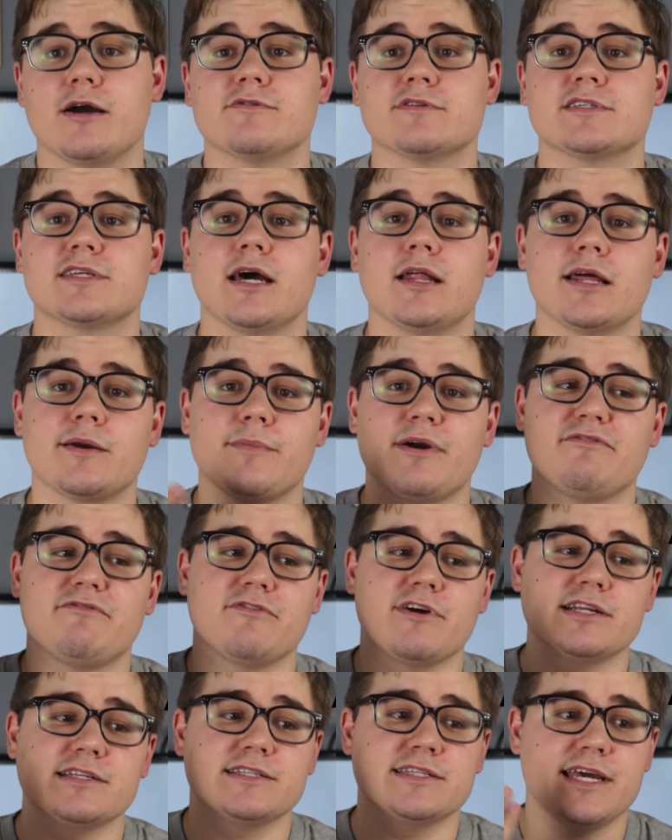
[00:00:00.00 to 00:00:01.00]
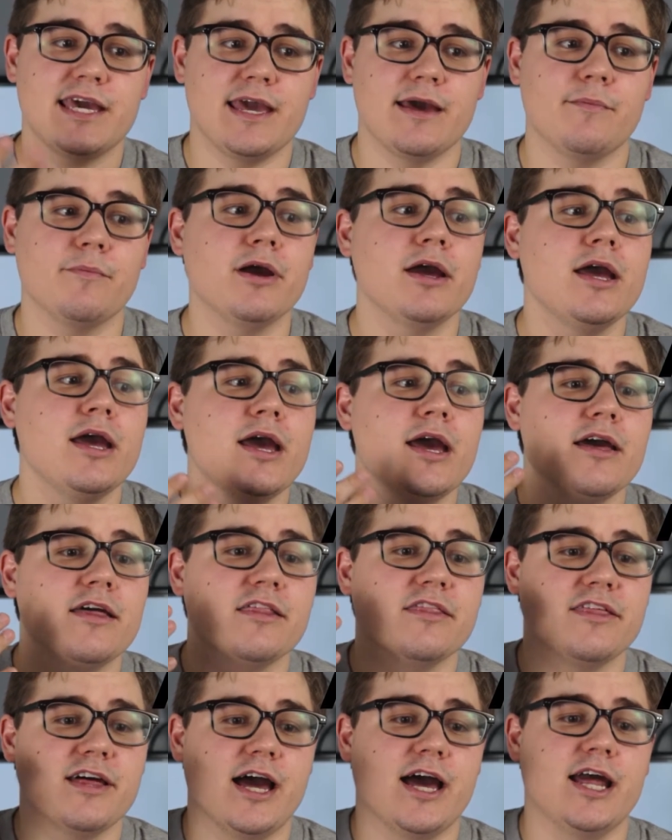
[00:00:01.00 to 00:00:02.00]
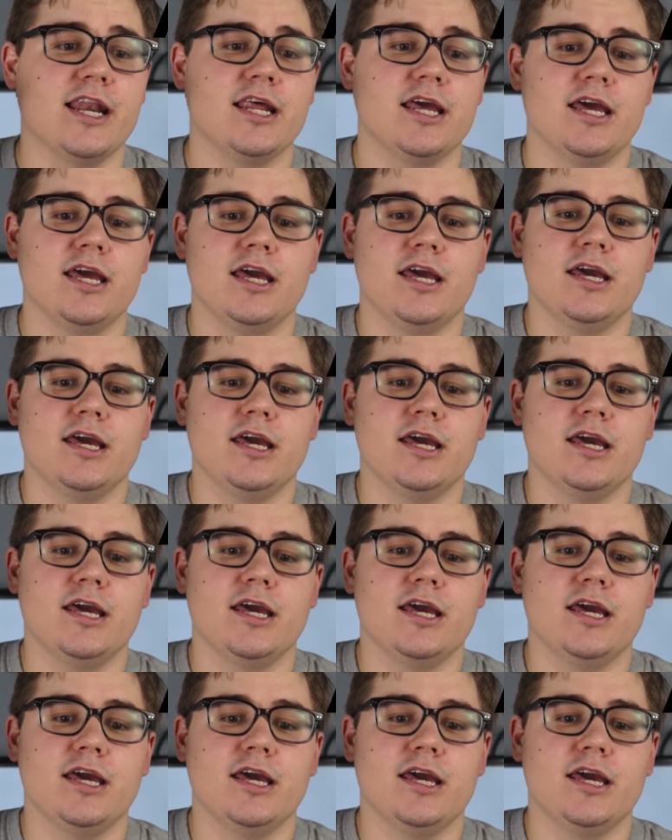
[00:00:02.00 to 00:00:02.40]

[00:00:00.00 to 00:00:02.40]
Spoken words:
I was telling my friend Tim that